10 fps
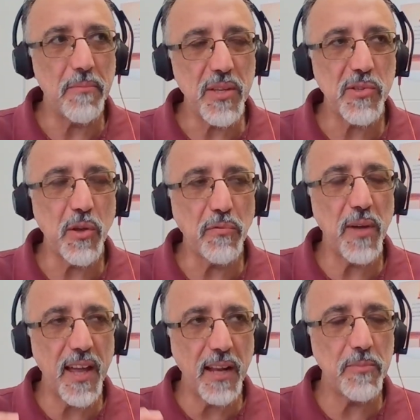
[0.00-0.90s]
The
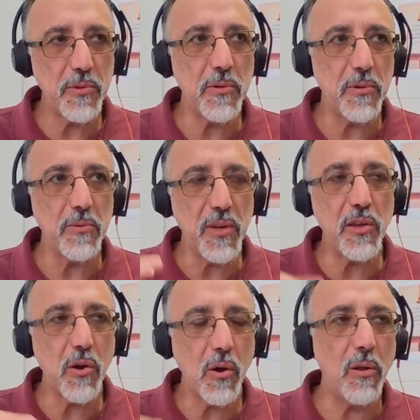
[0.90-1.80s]
software helps you
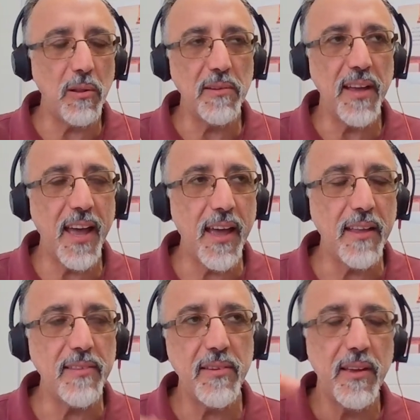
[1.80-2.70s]
with a cold
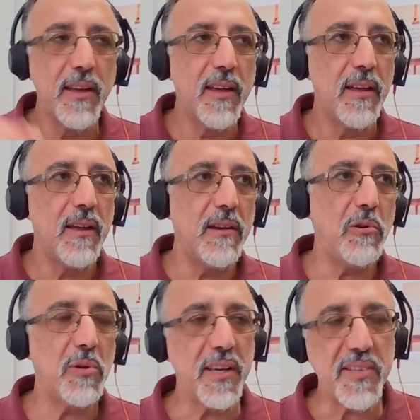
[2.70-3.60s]
head
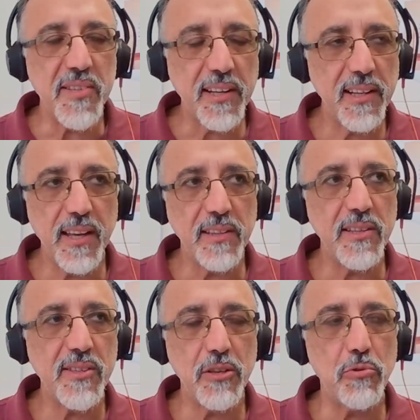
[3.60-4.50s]
look exactly at
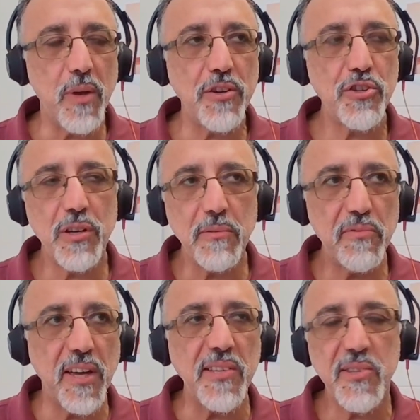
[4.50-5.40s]
the situation,
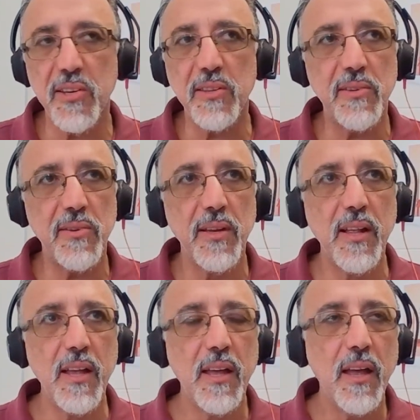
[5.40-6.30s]
face it,
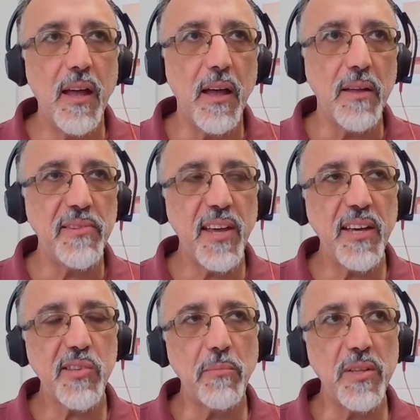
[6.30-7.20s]

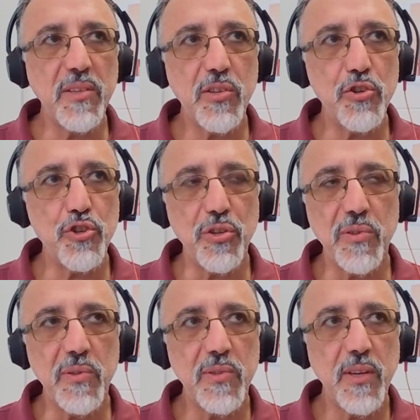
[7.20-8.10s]
take some
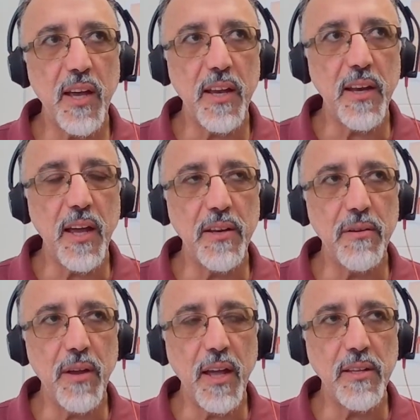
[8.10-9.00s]
decisions, and
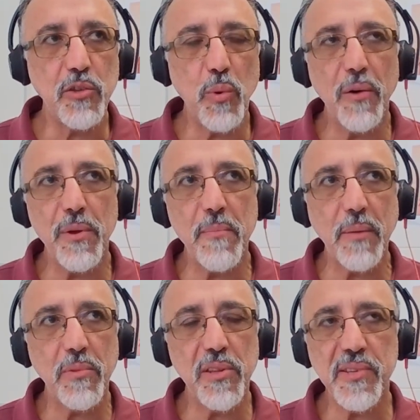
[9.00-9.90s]
it will
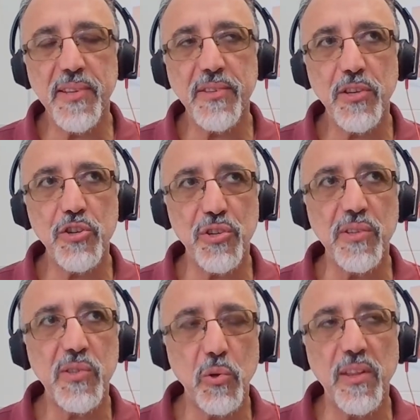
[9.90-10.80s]
remember these
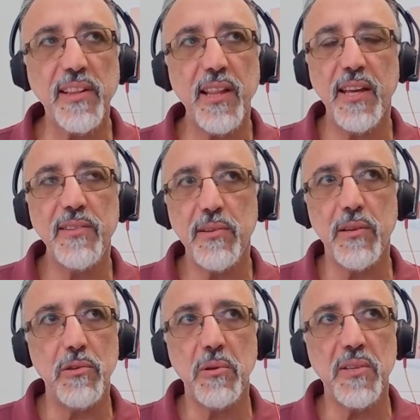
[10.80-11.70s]
decisions so that later
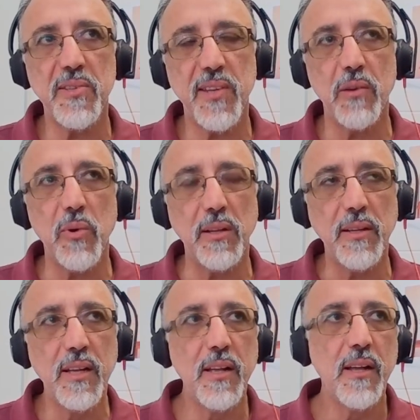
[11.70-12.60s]
you can say, well,